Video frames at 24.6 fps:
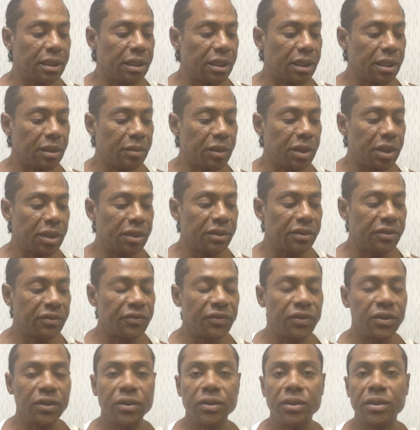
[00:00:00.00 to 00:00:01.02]
I'm on the
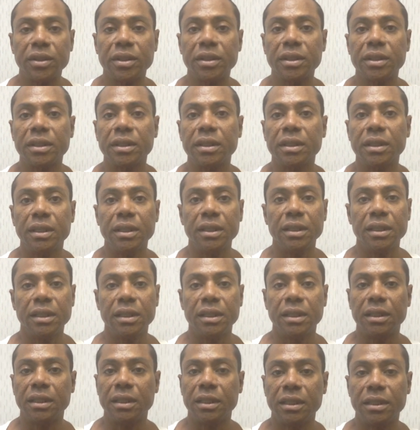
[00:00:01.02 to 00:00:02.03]
floor.
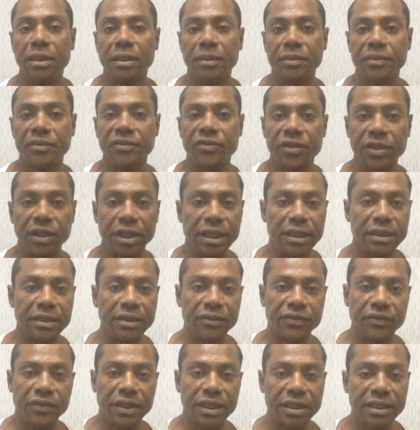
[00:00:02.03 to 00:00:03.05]
Um, forget
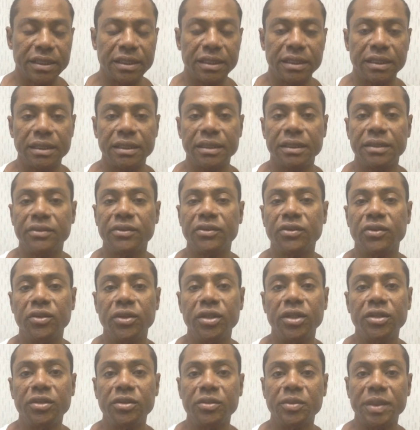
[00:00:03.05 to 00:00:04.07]
the fact that I
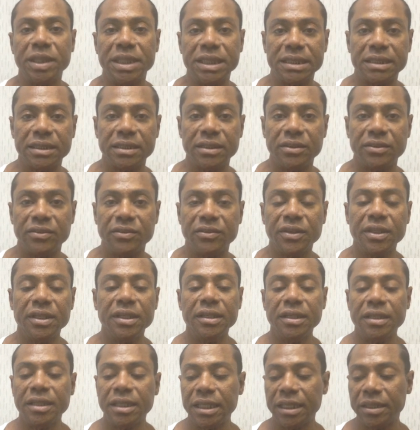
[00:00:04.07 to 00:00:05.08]
soiled myself
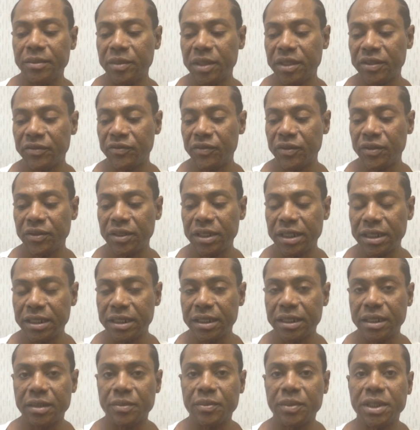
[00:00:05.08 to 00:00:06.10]
and my phone
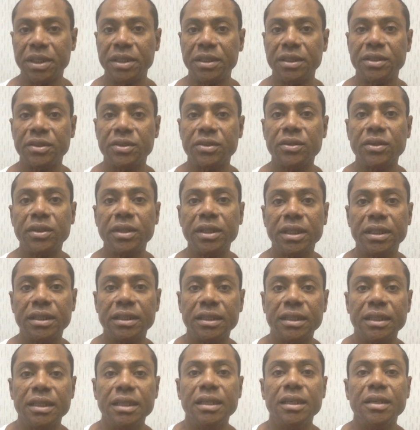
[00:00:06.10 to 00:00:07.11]
ended up in the toilet,
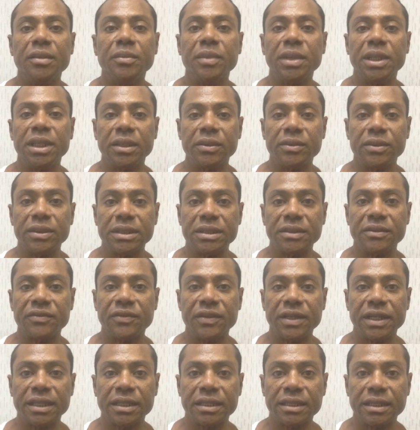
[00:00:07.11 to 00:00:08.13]
but it was the
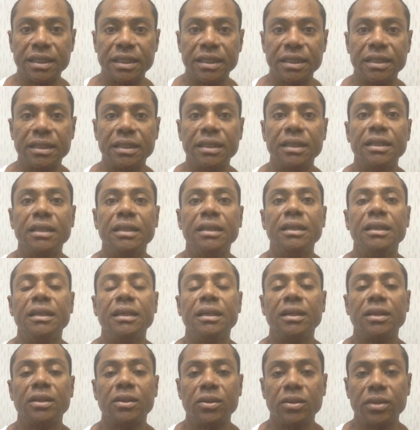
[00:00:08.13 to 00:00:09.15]
fact that,
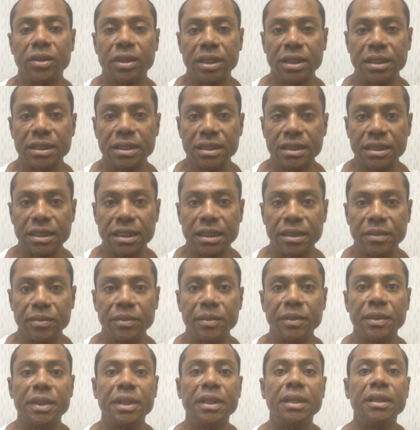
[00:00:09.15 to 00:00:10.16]
according to
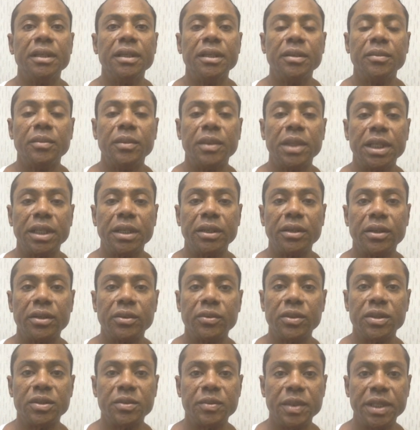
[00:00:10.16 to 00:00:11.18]
them, my
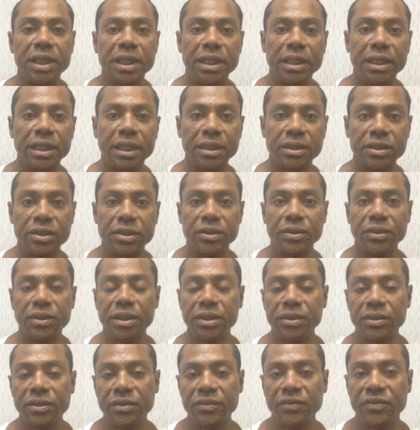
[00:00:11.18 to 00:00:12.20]
heart was beating at
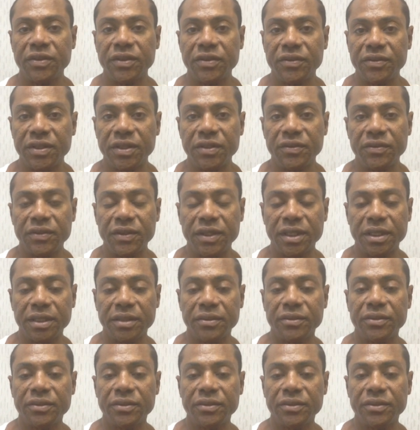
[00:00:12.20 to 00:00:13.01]
255